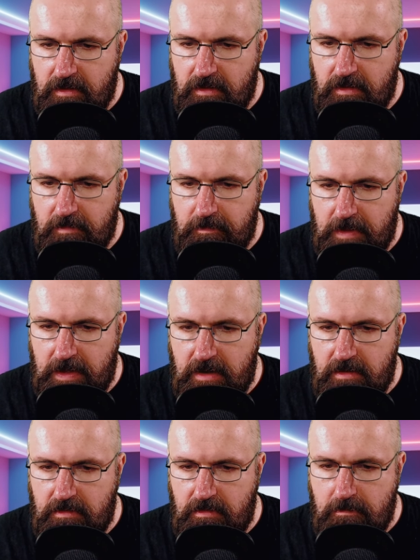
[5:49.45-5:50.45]
Uh,
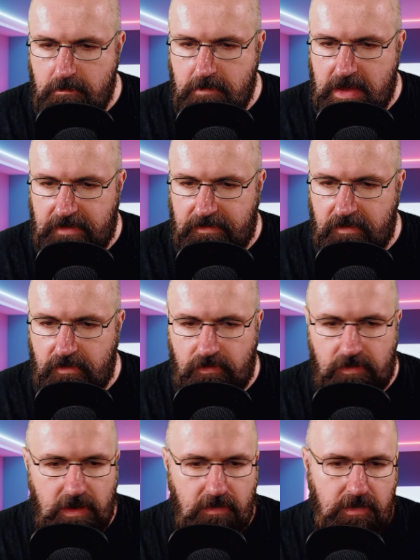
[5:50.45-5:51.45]
pin
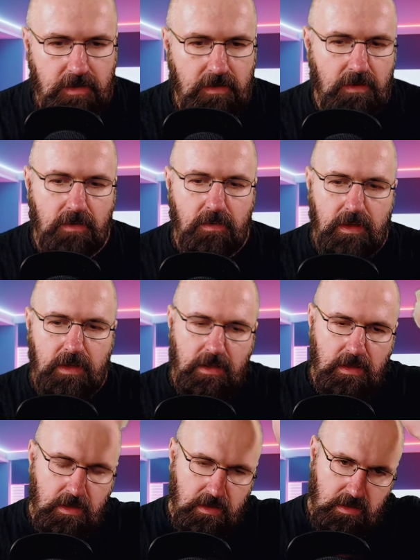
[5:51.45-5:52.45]
message, there we go.
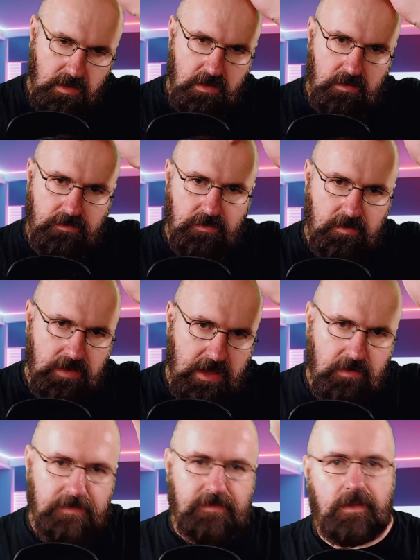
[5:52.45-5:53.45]
So
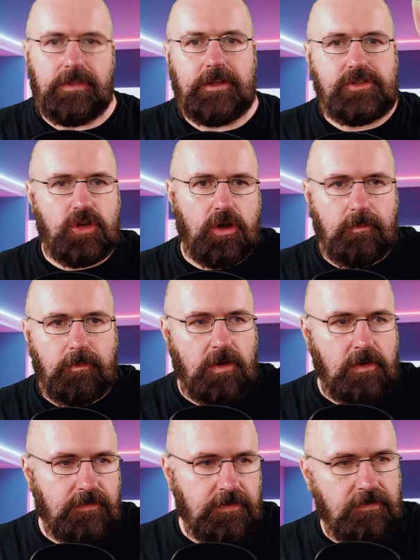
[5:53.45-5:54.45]
now it's on the top
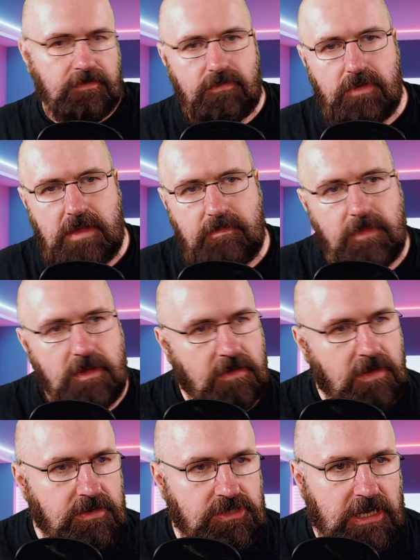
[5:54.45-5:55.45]
of the stream.
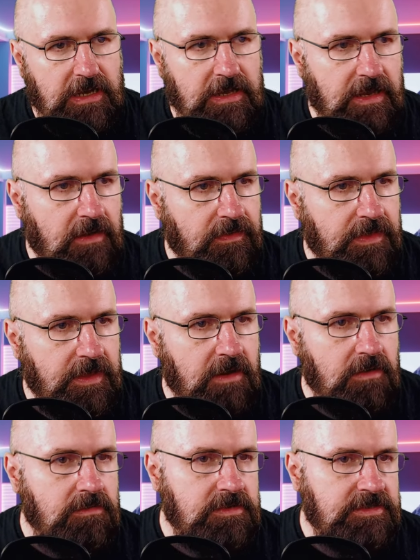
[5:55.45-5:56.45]
You can check it out
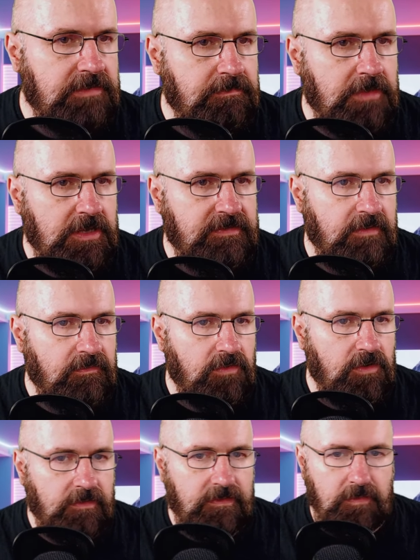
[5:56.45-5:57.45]
there. Submit some
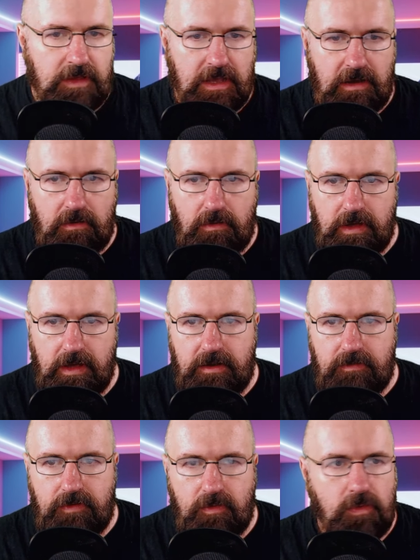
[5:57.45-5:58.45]
work so we can look
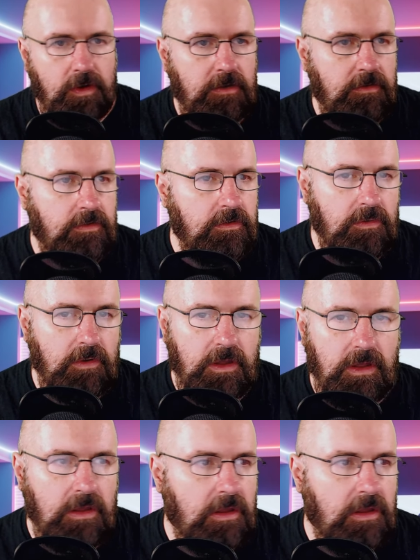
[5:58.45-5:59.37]
at if you want to.